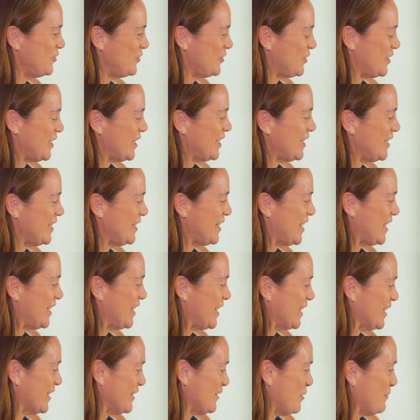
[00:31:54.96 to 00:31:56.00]
see that
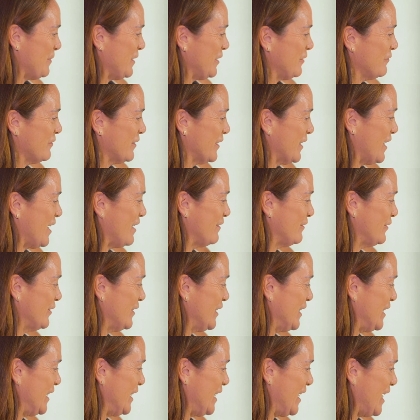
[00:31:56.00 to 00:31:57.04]
economic
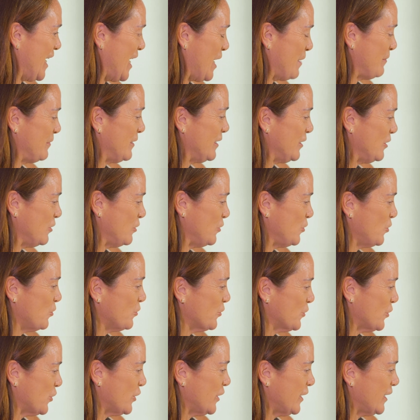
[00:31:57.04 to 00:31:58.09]
recovery happening? You
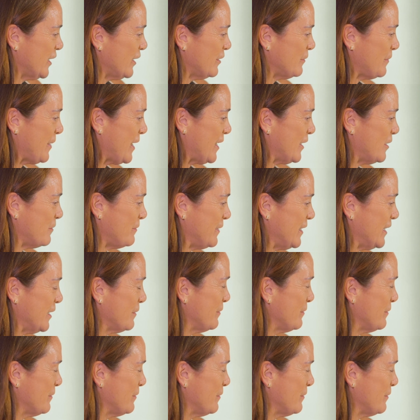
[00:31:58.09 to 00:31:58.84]
talked earlier about it being